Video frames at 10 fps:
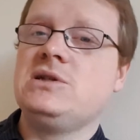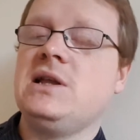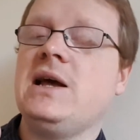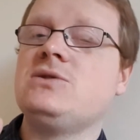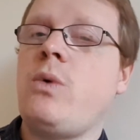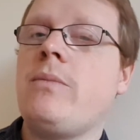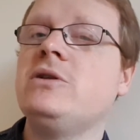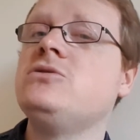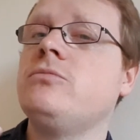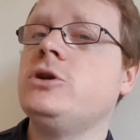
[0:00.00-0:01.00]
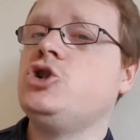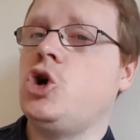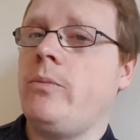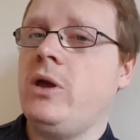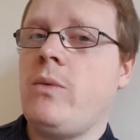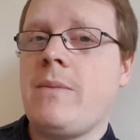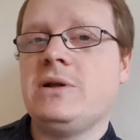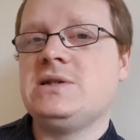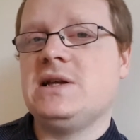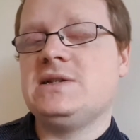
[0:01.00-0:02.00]
select weapons from the choppy
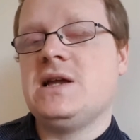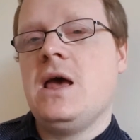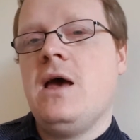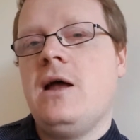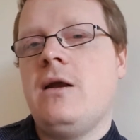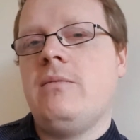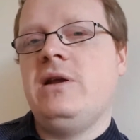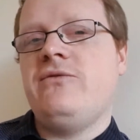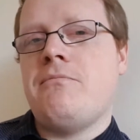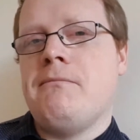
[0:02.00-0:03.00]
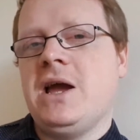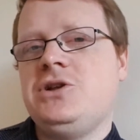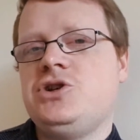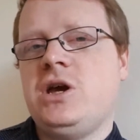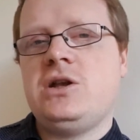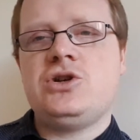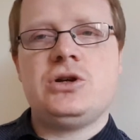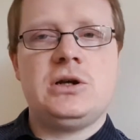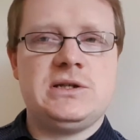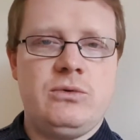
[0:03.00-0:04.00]
weapons list. Now I believe it might
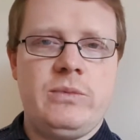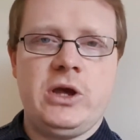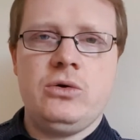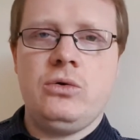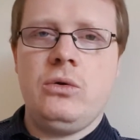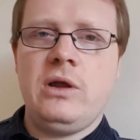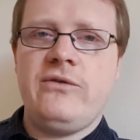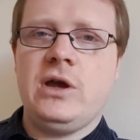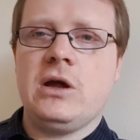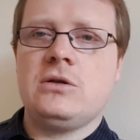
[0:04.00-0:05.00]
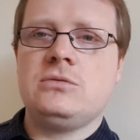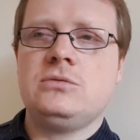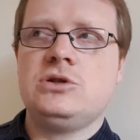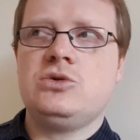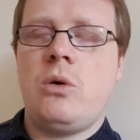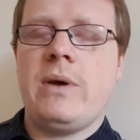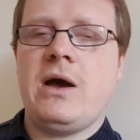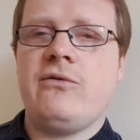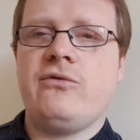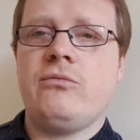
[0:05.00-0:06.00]
change because it would be cool if you can swap it
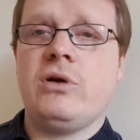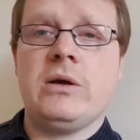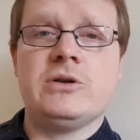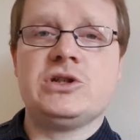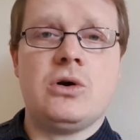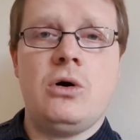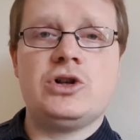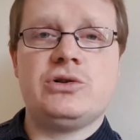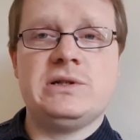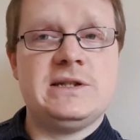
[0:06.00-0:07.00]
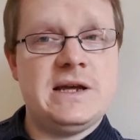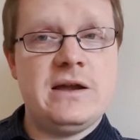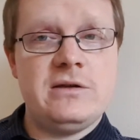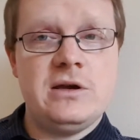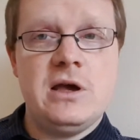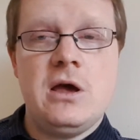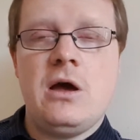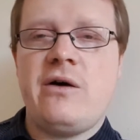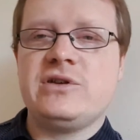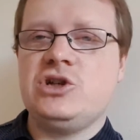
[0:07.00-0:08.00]
out for Brigham a Scorcher instead.
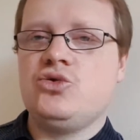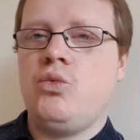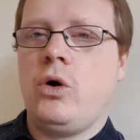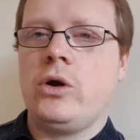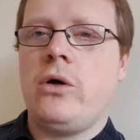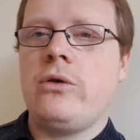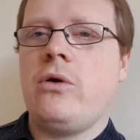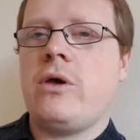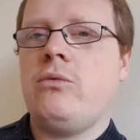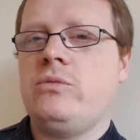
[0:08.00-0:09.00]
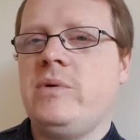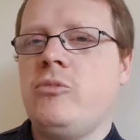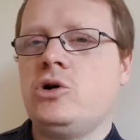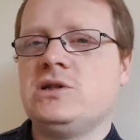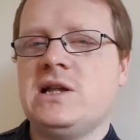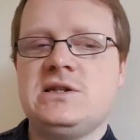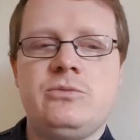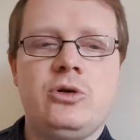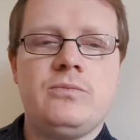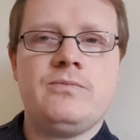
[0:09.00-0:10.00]
Obviously just one or the other would be more
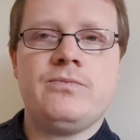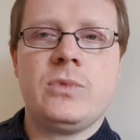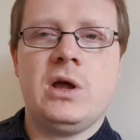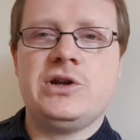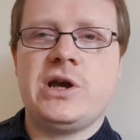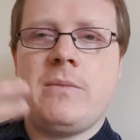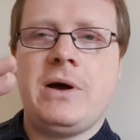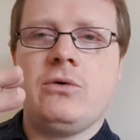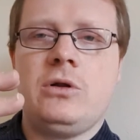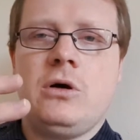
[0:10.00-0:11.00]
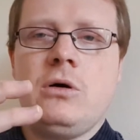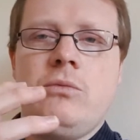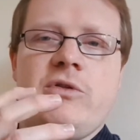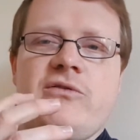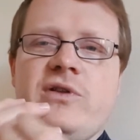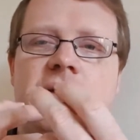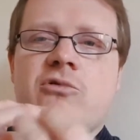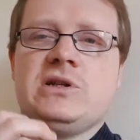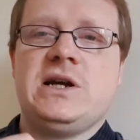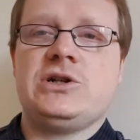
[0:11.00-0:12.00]
sensible. Unless you get a power claw with a
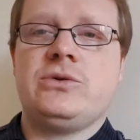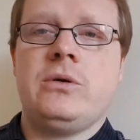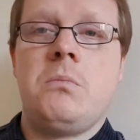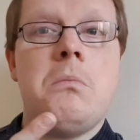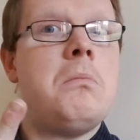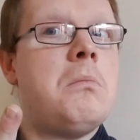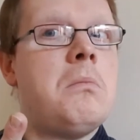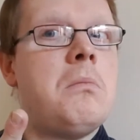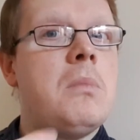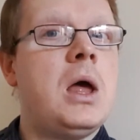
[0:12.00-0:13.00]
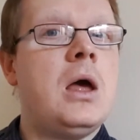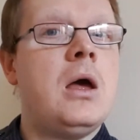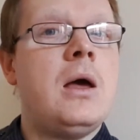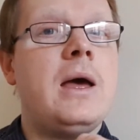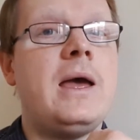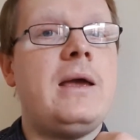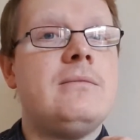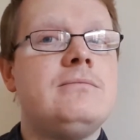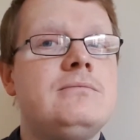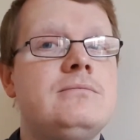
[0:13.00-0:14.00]
flamer attached to it. Hey.